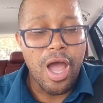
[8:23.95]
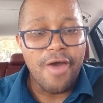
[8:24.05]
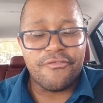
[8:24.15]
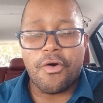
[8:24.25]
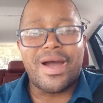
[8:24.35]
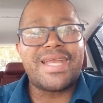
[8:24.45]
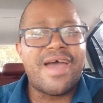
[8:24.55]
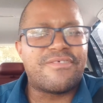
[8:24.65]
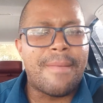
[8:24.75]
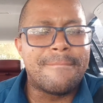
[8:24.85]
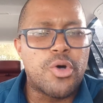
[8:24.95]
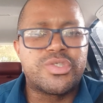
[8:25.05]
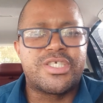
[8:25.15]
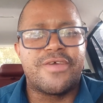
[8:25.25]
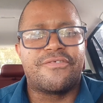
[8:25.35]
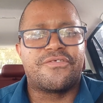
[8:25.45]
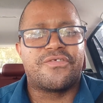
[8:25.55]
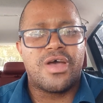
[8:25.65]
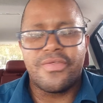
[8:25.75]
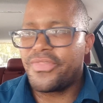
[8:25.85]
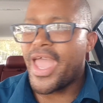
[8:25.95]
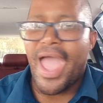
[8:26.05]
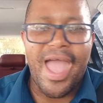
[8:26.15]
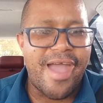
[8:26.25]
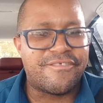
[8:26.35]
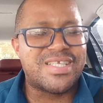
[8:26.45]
for whatever motive they have,